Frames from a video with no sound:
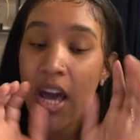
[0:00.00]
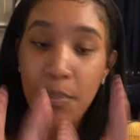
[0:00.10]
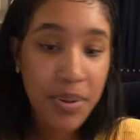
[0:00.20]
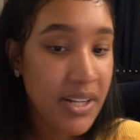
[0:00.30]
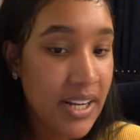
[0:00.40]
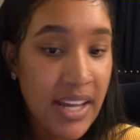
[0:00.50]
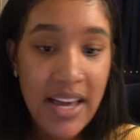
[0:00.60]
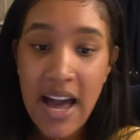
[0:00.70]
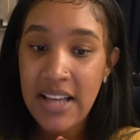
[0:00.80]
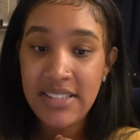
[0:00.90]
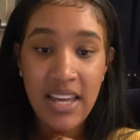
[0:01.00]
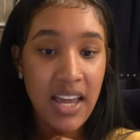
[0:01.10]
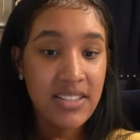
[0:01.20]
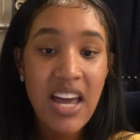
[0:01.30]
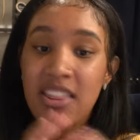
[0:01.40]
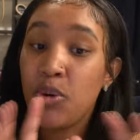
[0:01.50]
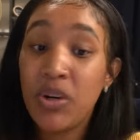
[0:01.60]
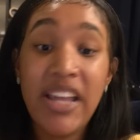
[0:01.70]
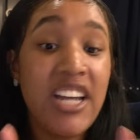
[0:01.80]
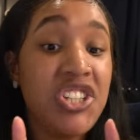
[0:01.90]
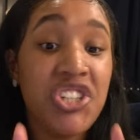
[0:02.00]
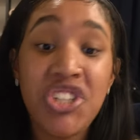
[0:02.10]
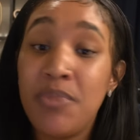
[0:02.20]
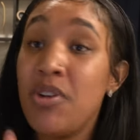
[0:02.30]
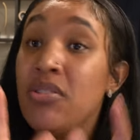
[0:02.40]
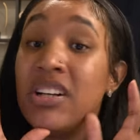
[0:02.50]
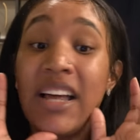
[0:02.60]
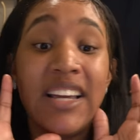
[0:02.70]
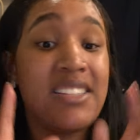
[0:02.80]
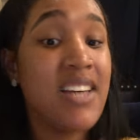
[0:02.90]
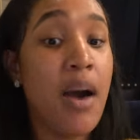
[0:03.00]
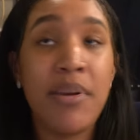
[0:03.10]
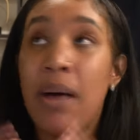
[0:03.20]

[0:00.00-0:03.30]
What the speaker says: Put it in God's hands. The relationship don't look like it's coming.